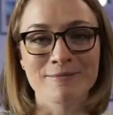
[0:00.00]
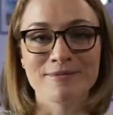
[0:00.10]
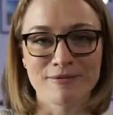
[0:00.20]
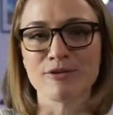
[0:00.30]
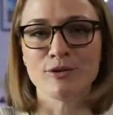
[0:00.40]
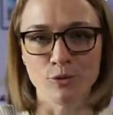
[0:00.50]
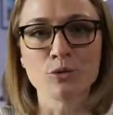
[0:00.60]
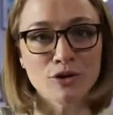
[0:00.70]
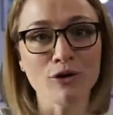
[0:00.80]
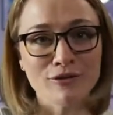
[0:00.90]
You will
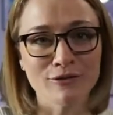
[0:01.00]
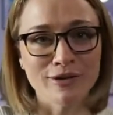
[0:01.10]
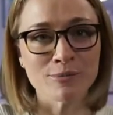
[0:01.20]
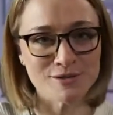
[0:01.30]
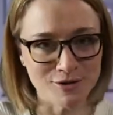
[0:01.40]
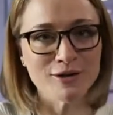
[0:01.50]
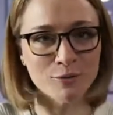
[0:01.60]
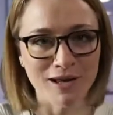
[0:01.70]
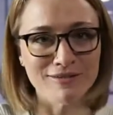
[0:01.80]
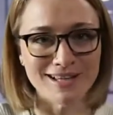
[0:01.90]
know if you're a therapist or not. You'll
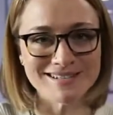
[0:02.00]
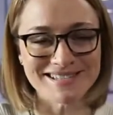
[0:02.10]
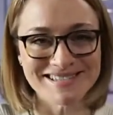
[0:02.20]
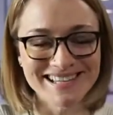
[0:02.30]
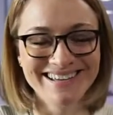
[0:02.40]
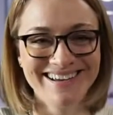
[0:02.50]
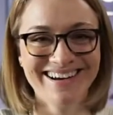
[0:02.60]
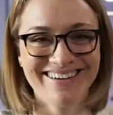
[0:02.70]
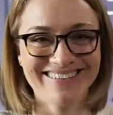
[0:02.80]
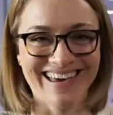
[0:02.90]
have a license.
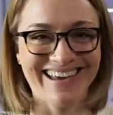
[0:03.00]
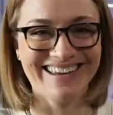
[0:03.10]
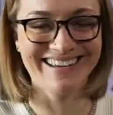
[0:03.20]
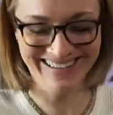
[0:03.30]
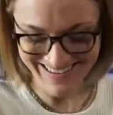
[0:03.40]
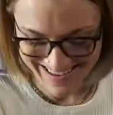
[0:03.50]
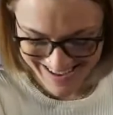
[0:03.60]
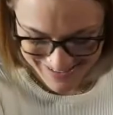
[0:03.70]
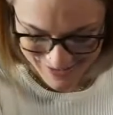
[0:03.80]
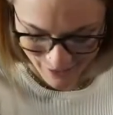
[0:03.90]
Okay.
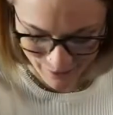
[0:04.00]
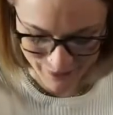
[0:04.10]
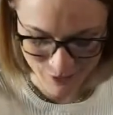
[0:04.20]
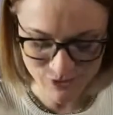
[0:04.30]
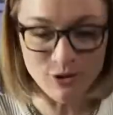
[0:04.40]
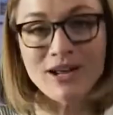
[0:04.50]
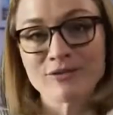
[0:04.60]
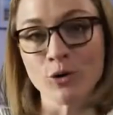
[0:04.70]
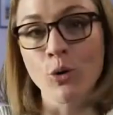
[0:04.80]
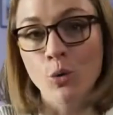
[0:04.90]
So you don't have to
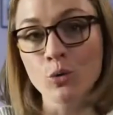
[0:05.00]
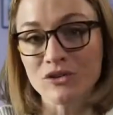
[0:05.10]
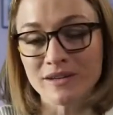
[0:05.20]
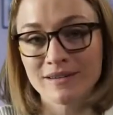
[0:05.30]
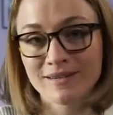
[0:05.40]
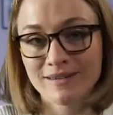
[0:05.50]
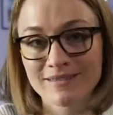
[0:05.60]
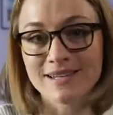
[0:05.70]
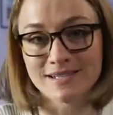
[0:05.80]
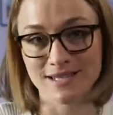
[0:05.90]
hold
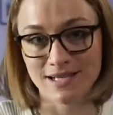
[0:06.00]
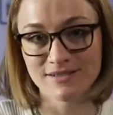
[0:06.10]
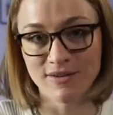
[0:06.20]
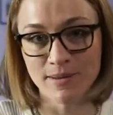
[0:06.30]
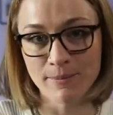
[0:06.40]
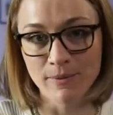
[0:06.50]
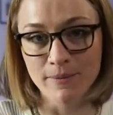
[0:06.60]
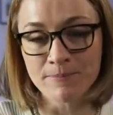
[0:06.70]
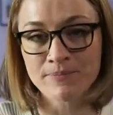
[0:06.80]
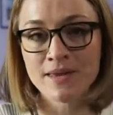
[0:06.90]
these things for
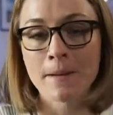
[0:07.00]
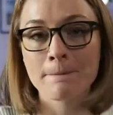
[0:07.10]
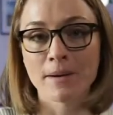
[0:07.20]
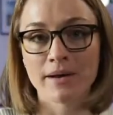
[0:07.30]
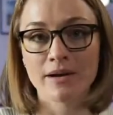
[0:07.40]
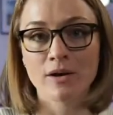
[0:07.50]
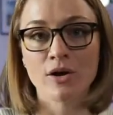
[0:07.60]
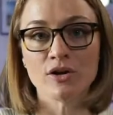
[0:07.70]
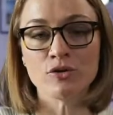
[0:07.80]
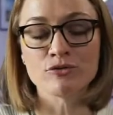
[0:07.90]
people, but
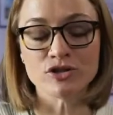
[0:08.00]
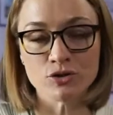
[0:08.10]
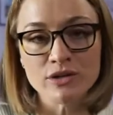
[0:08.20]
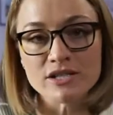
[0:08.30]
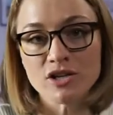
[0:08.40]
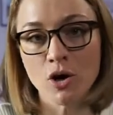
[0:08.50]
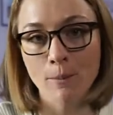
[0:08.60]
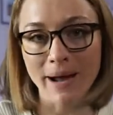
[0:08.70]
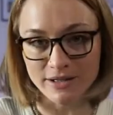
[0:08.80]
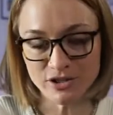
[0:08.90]
you do need to go
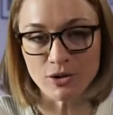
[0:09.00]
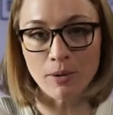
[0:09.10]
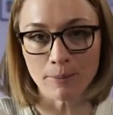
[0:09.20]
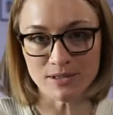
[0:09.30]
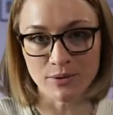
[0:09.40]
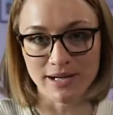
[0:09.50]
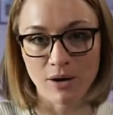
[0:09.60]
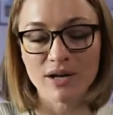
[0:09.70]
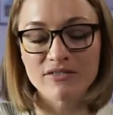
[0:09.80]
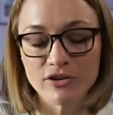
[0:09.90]
back to your purpose right now.
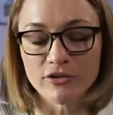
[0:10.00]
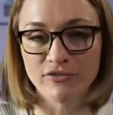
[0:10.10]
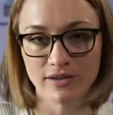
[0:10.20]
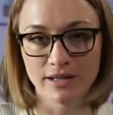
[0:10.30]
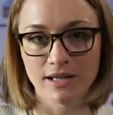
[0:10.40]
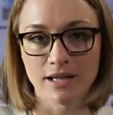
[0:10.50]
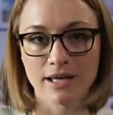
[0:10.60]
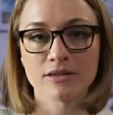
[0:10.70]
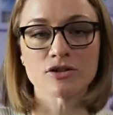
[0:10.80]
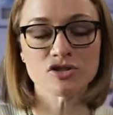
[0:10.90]
If you're feeling like
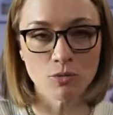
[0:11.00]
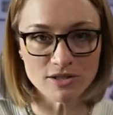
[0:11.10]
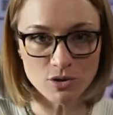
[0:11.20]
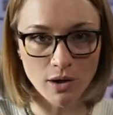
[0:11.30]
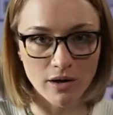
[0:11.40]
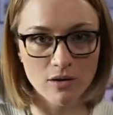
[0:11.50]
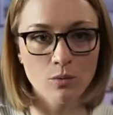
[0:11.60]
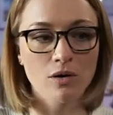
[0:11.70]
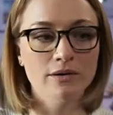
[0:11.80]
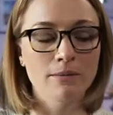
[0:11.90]
there's so much going on in the
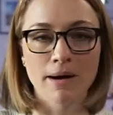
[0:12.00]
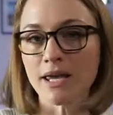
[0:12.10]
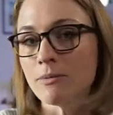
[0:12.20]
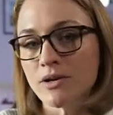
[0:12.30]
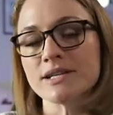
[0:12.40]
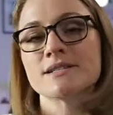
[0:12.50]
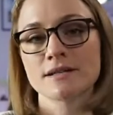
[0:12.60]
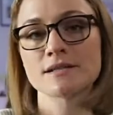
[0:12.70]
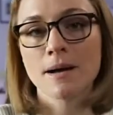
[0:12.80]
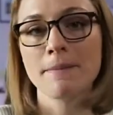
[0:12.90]
world and my community does
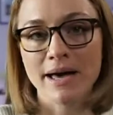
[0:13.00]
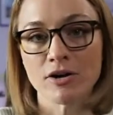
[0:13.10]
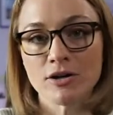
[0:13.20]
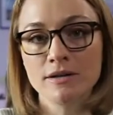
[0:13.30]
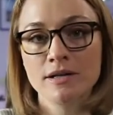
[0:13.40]
not matter,